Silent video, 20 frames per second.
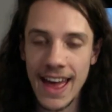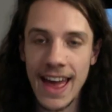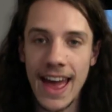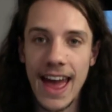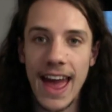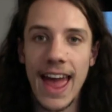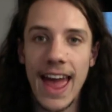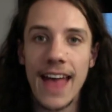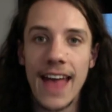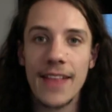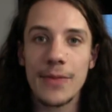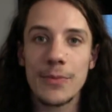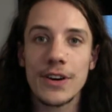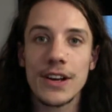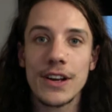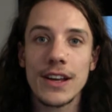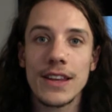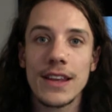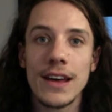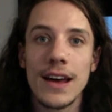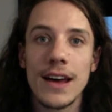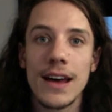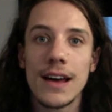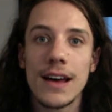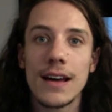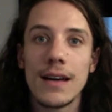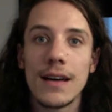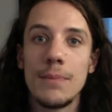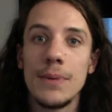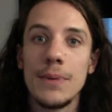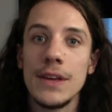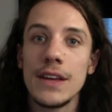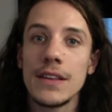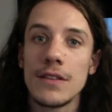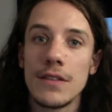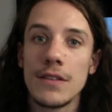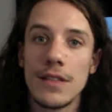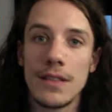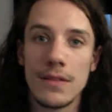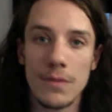And we're going to be in
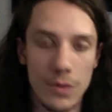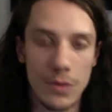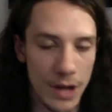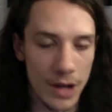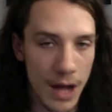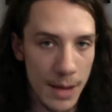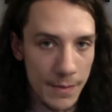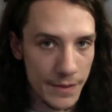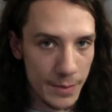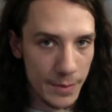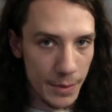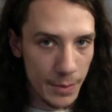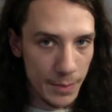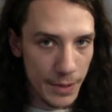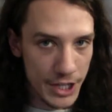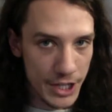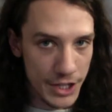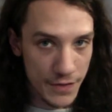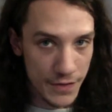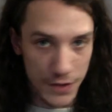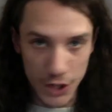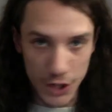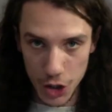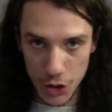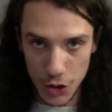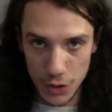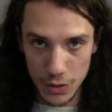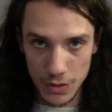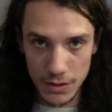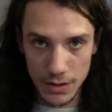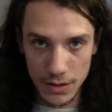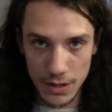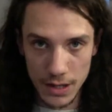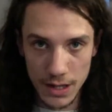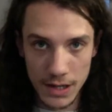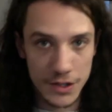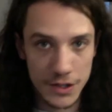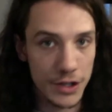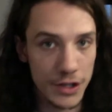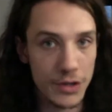a comfortable pitch for you.
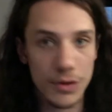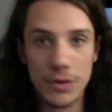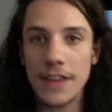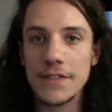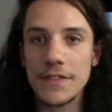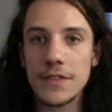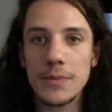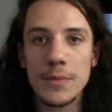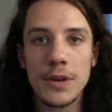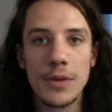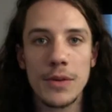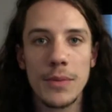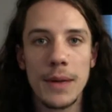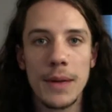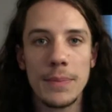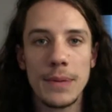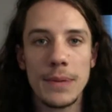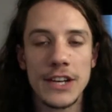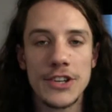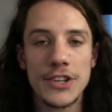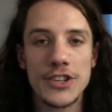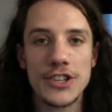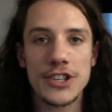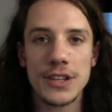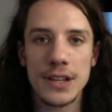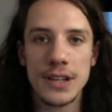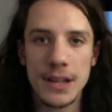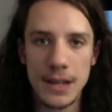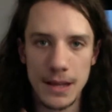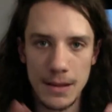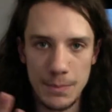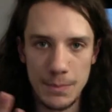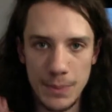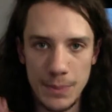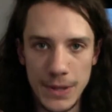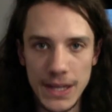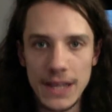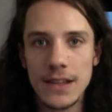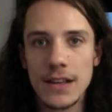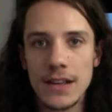So you don't have to mirror my pitch.
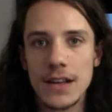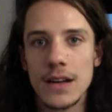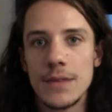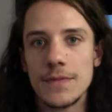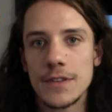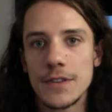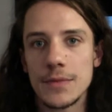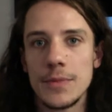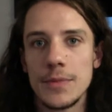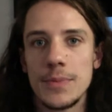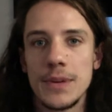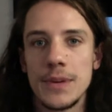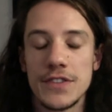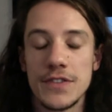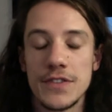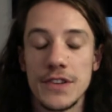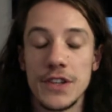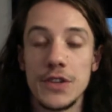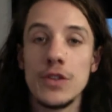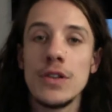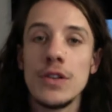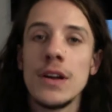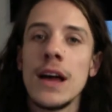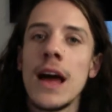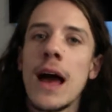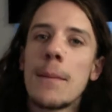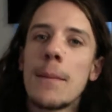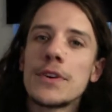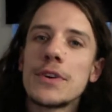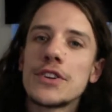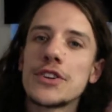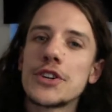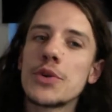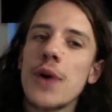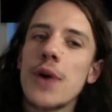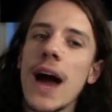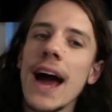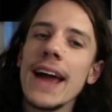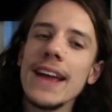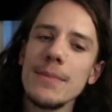Be in a comfortable pitch for you, but
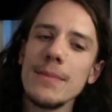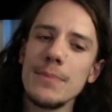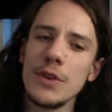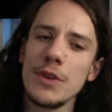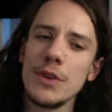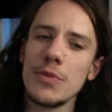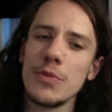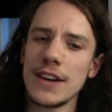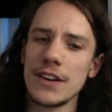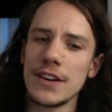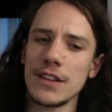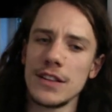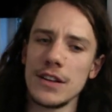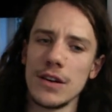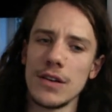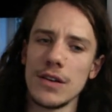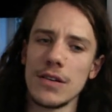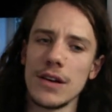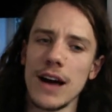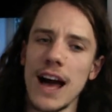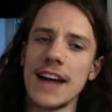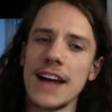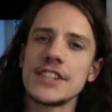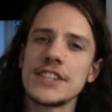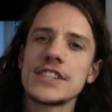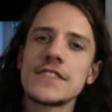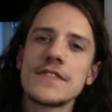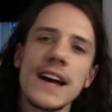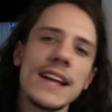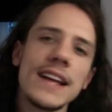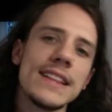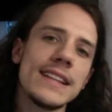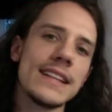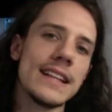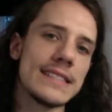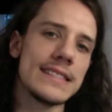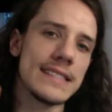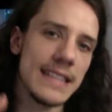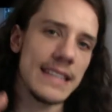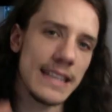try and be rather low. I just find that
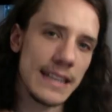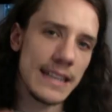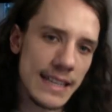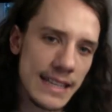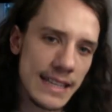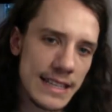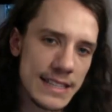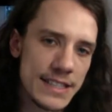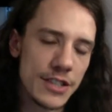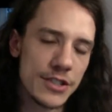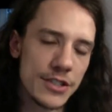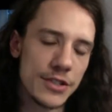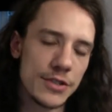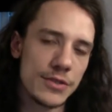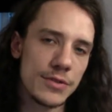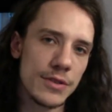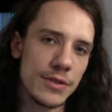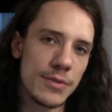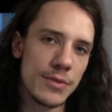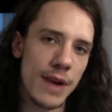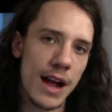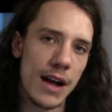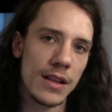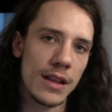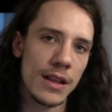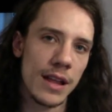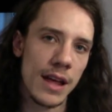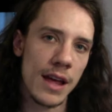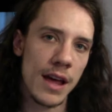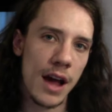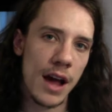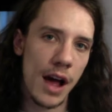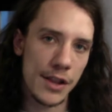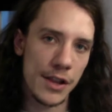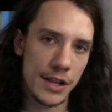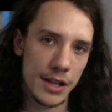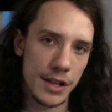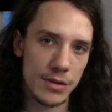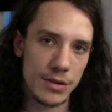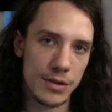it's easier to do the growl on a
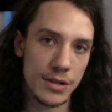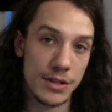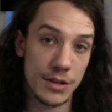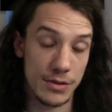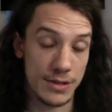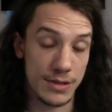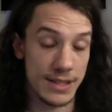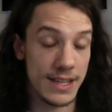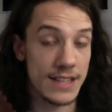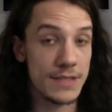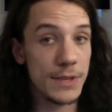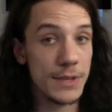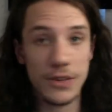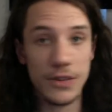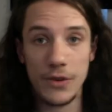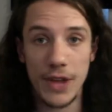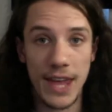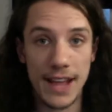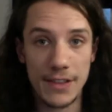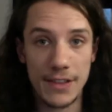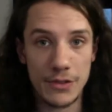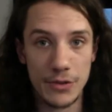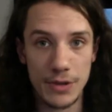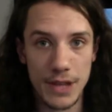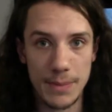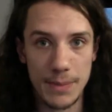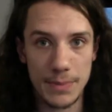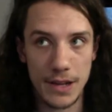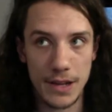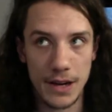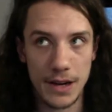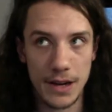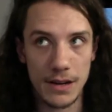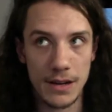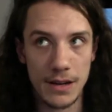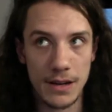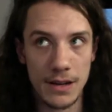lower note. Doesn't mean you can't do it up there,